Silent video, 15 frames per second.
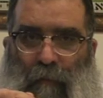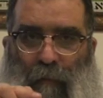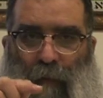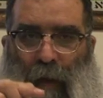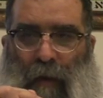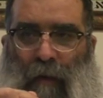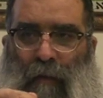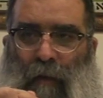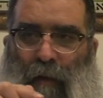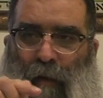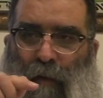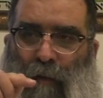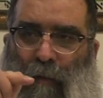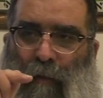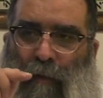rather than
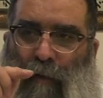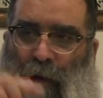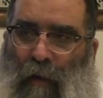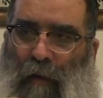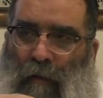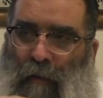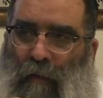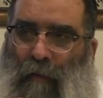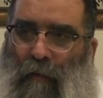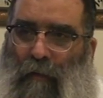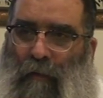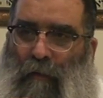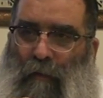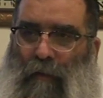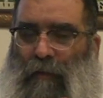you learn
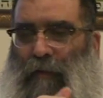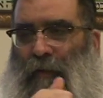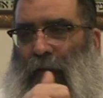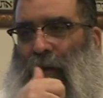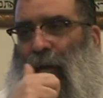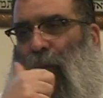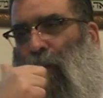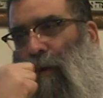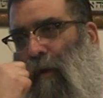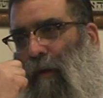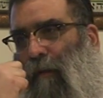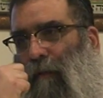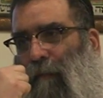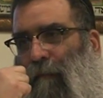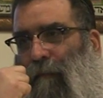so you can
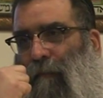work.